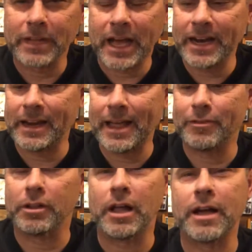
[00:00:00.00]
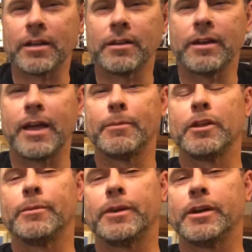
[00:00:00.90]
I didn't have a Glock
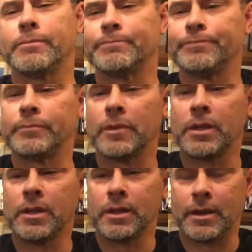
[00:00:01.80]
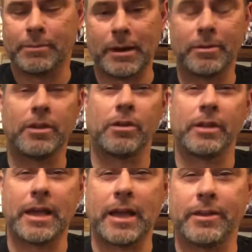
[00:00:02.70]
9mm. I'm probably the
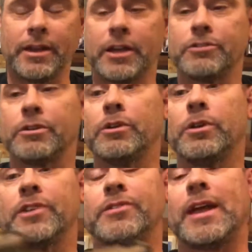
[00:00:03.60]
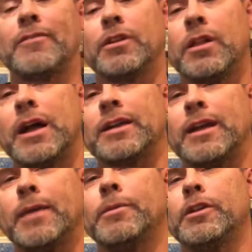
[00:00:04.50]
only guy in the country who doesn't have a Glock
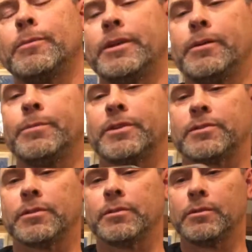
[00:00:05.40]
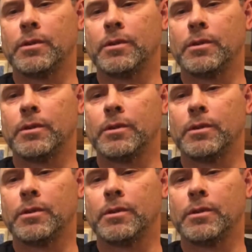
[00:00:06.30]
9mm pistol.